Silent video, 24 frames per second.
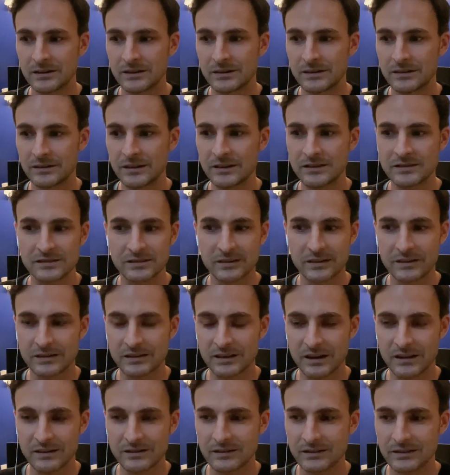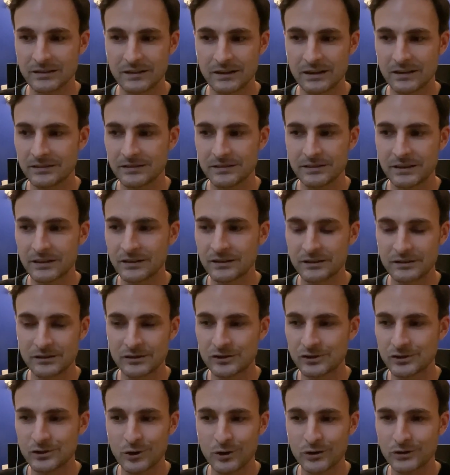Yes, I think
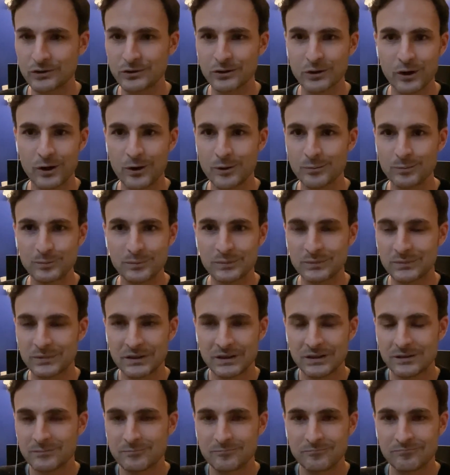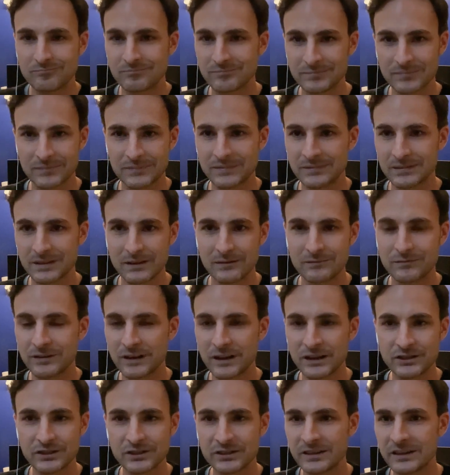short term
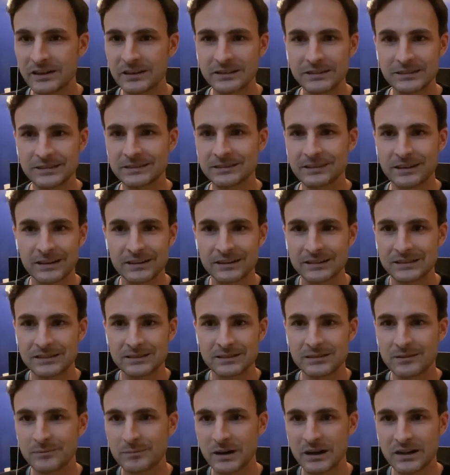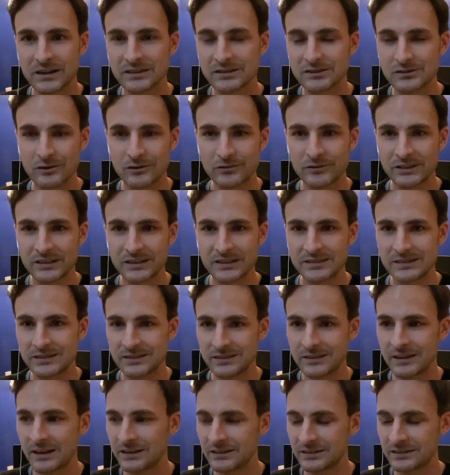inflation hits and the markets already see
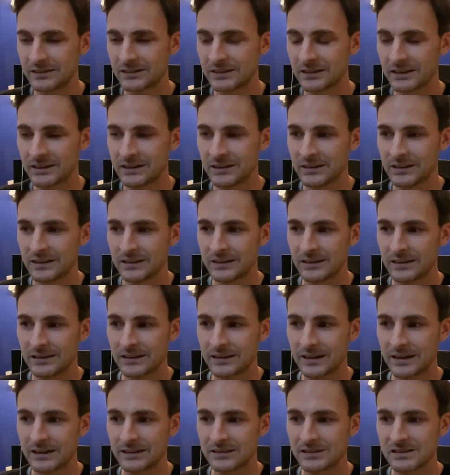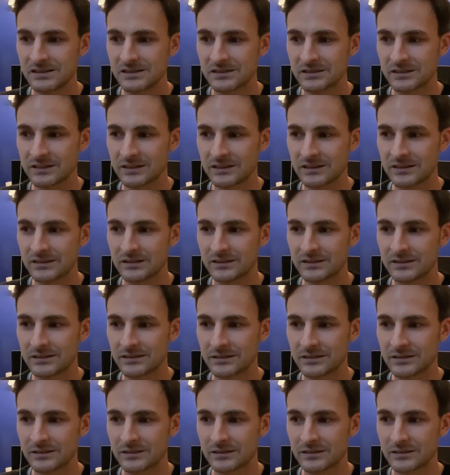that. And
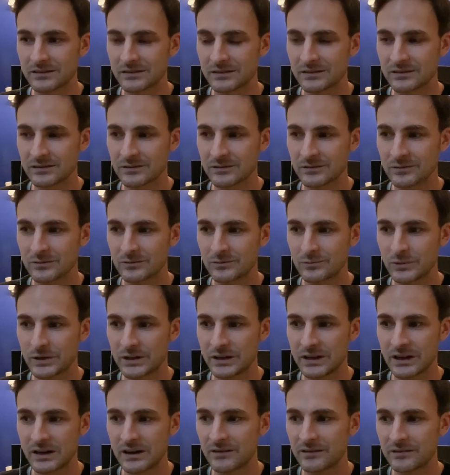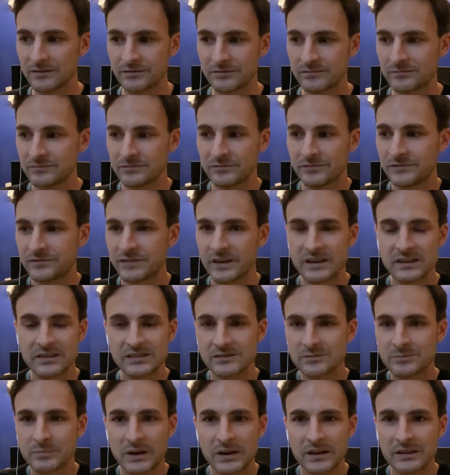we are
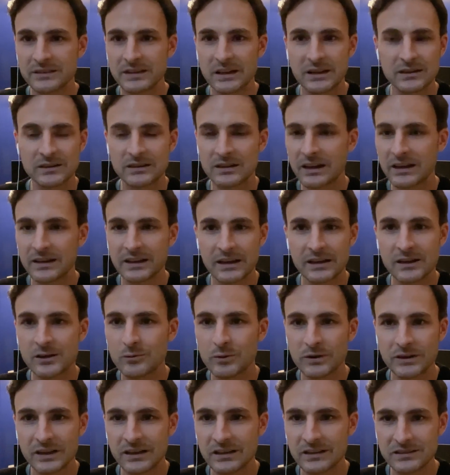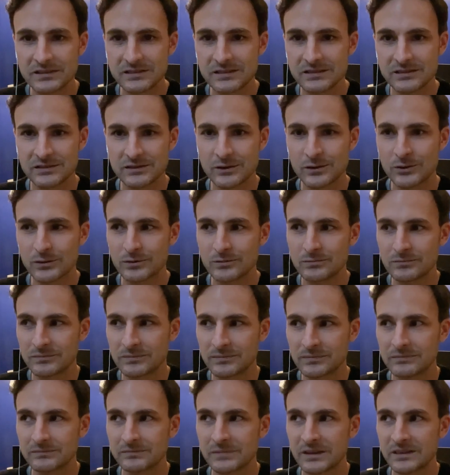faced by that like anyone else. So
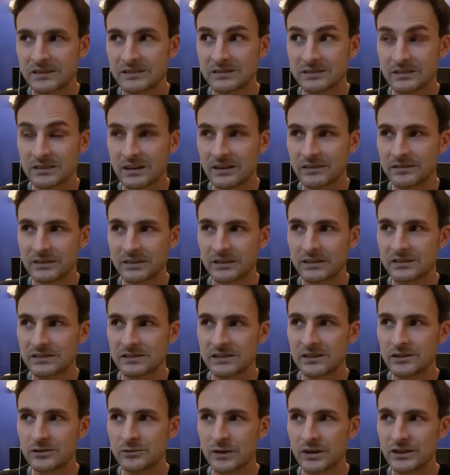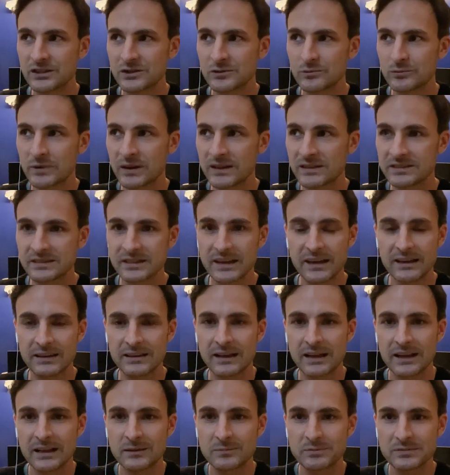it's, I think, a situation where scale
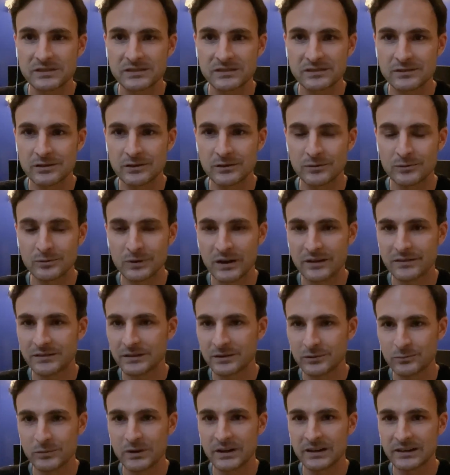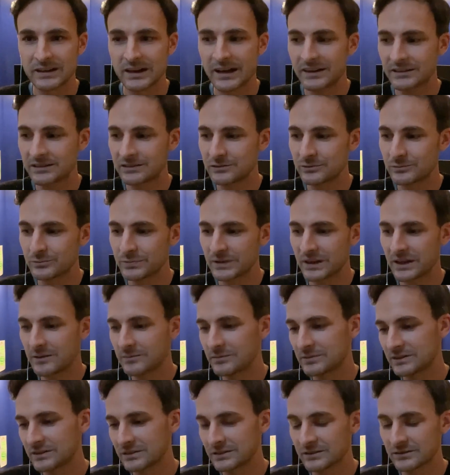helps. So I think we're glad to be
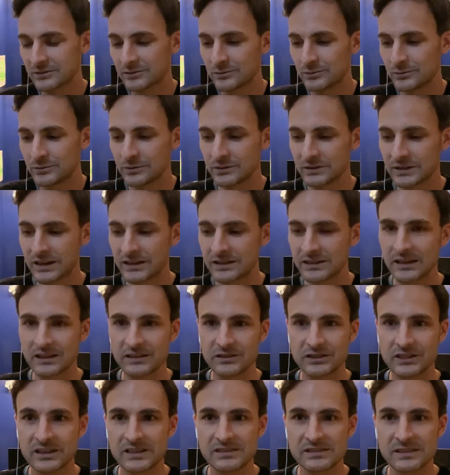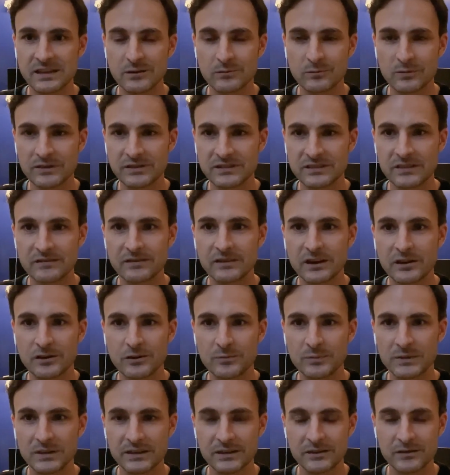able to digest that with 700
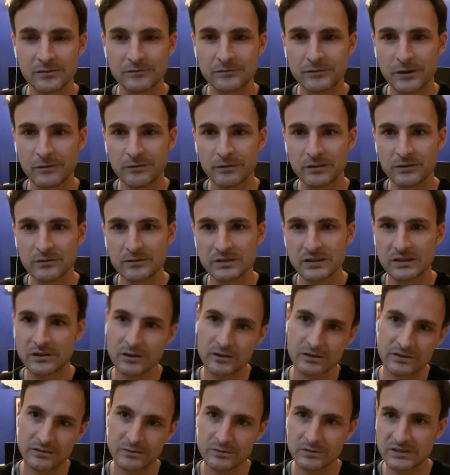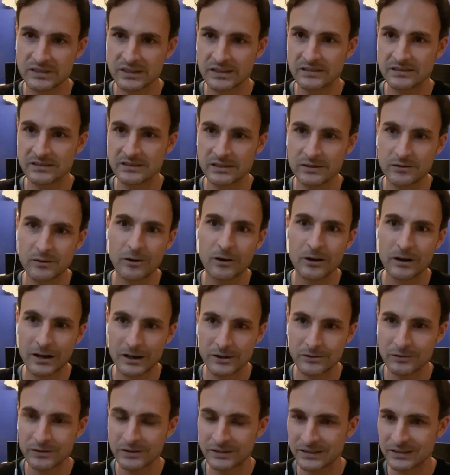million of revenues and not 60 or
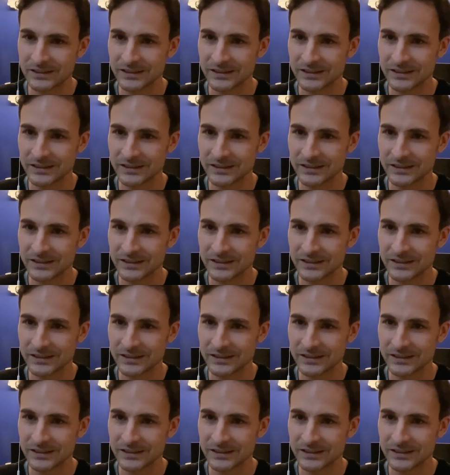100,